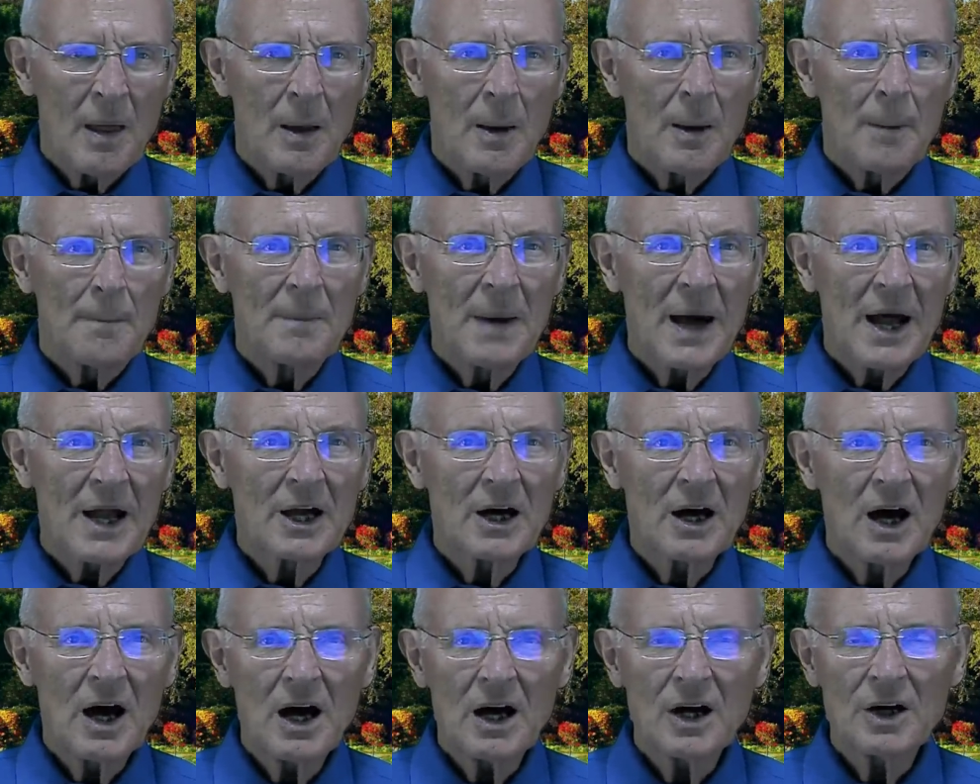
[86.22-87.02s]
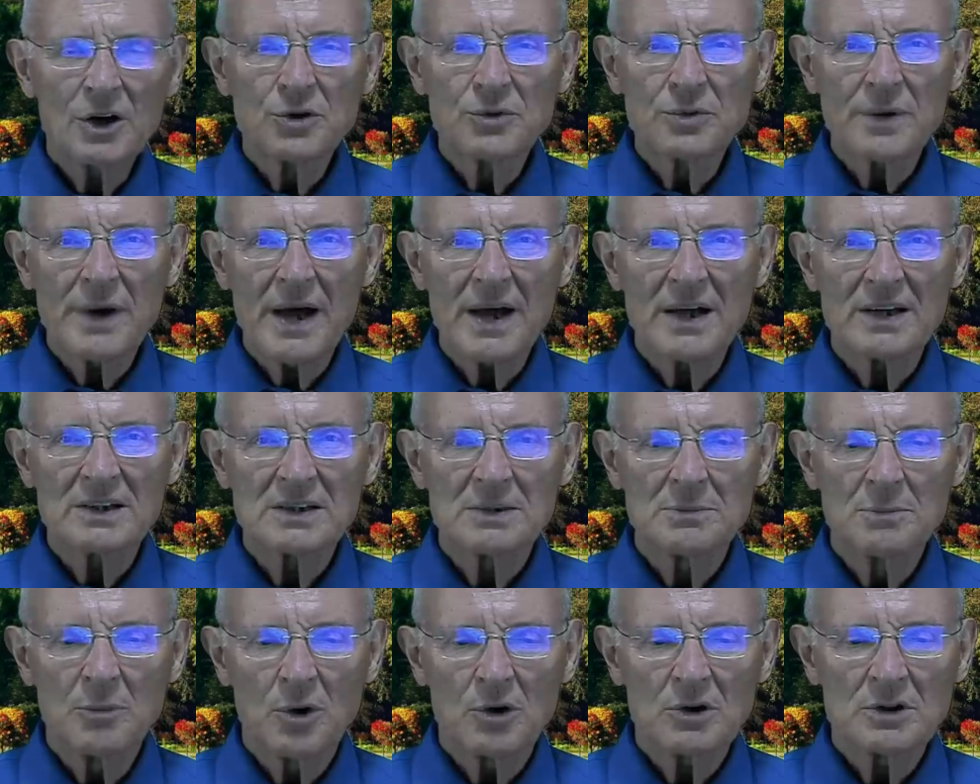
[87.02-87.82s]
By contrast,
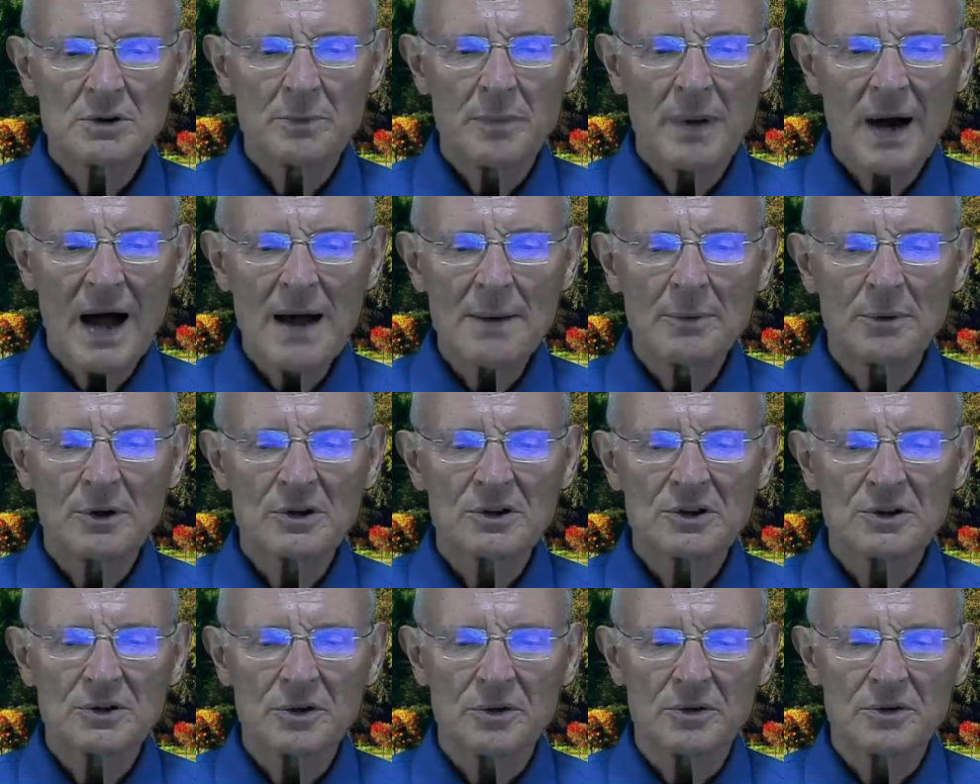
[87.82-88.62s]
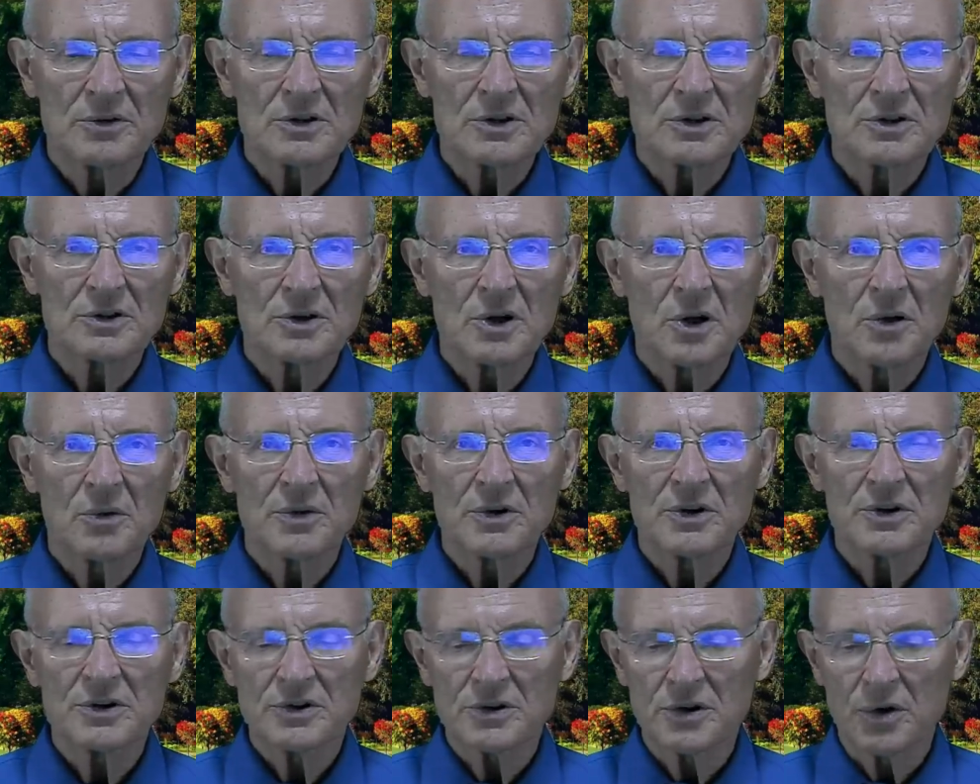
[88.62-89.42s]
most Bible students know
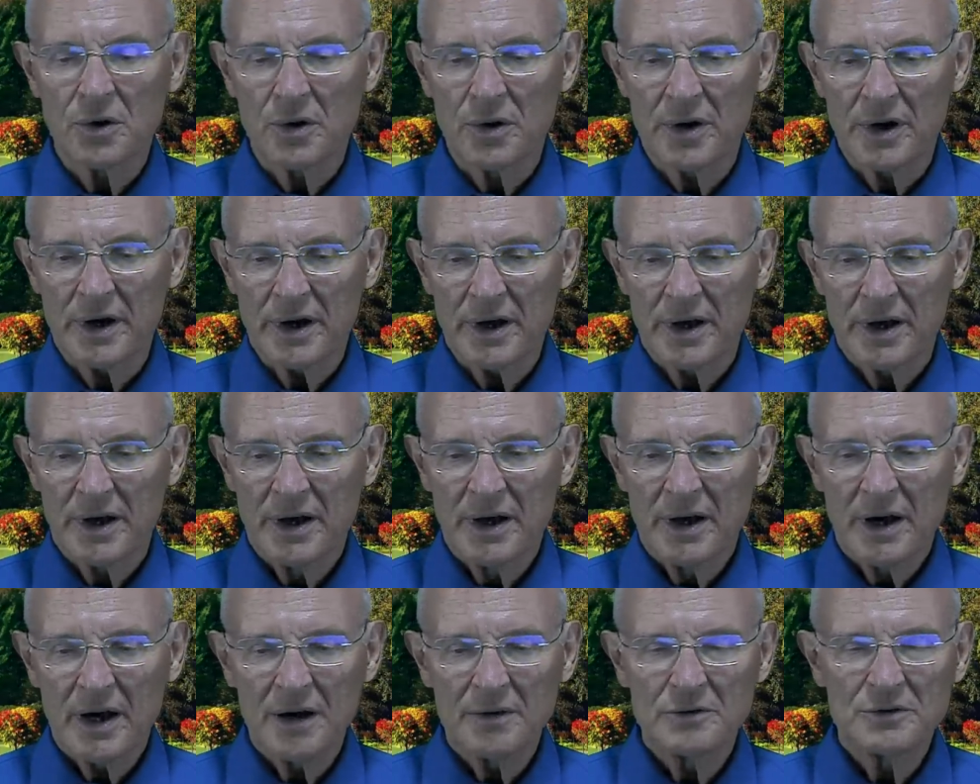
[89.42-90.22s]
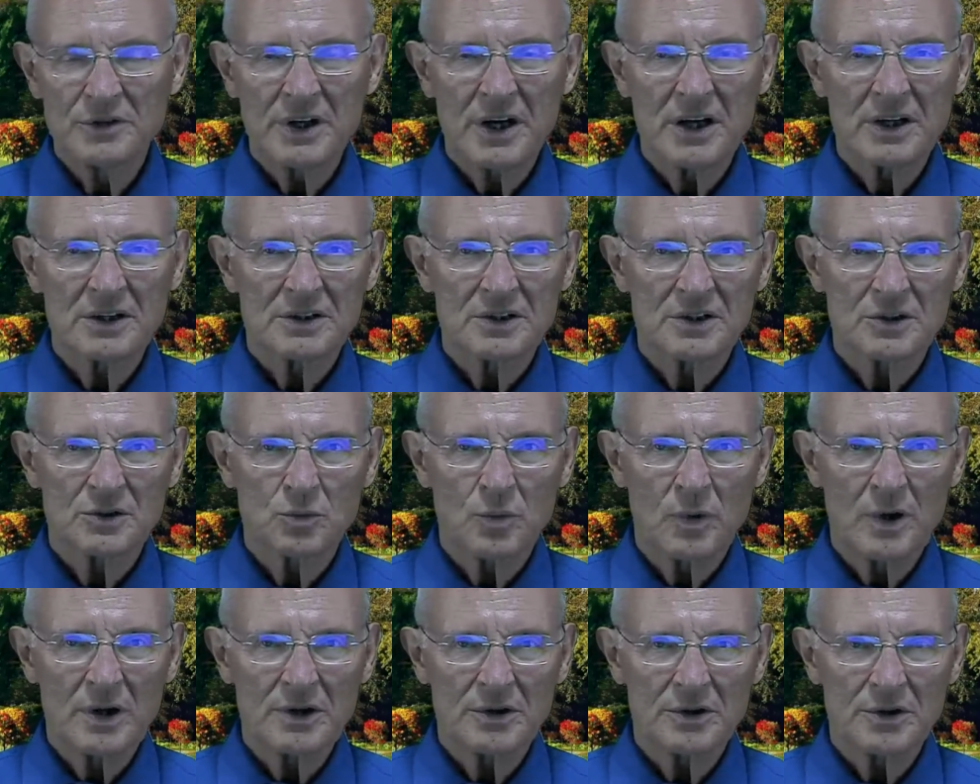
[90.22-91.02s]
the story of Genesis
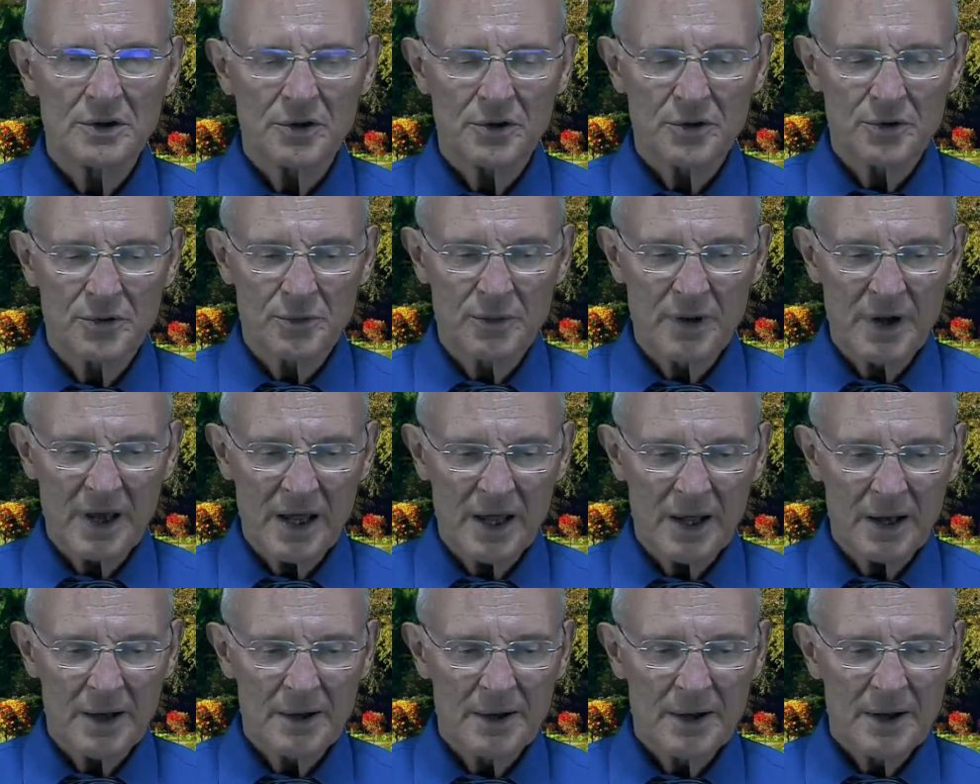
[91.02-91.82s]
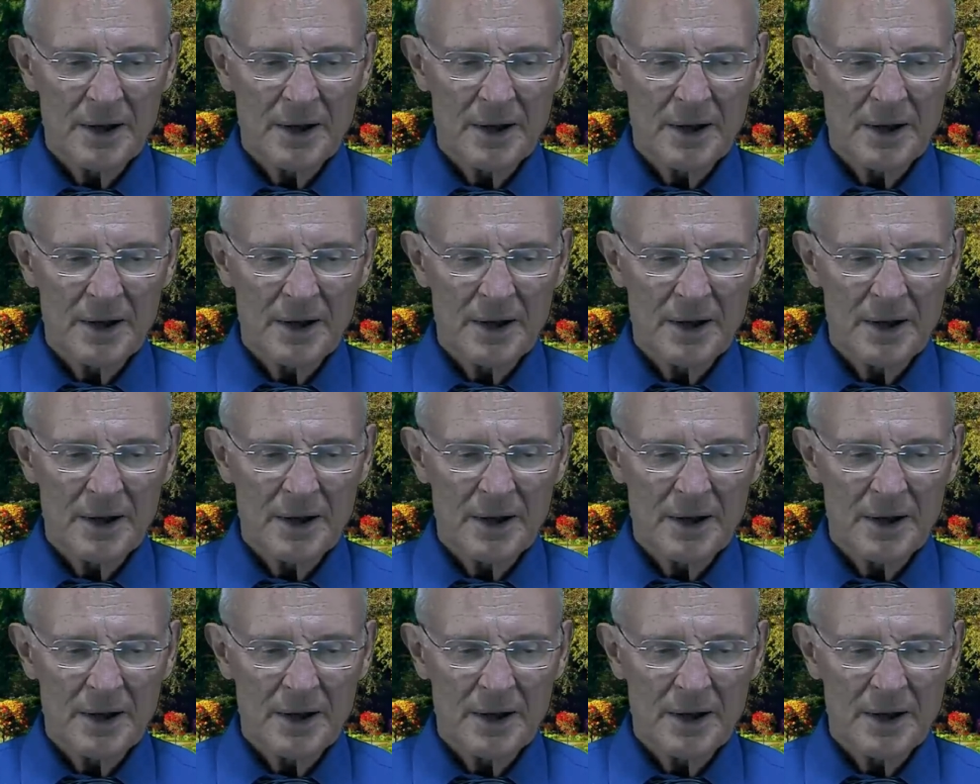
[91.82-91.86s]
1 to 3.